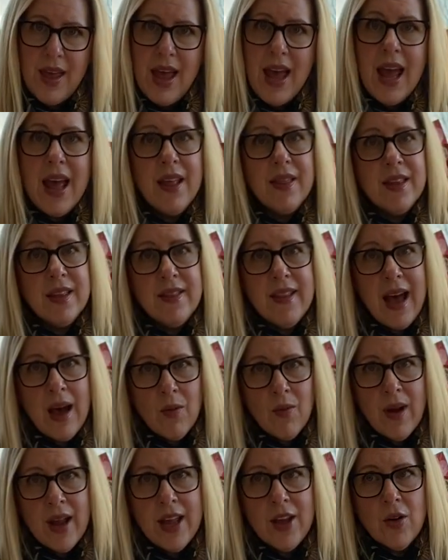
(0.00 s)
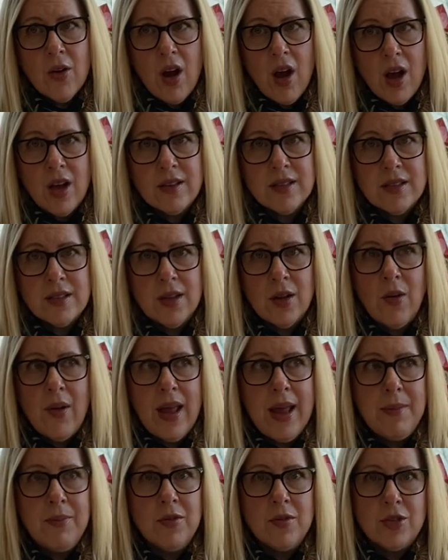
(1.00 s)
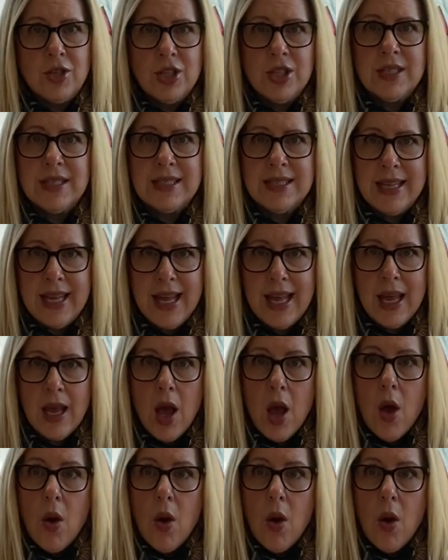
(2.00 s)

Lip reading: And then that way you're also able to see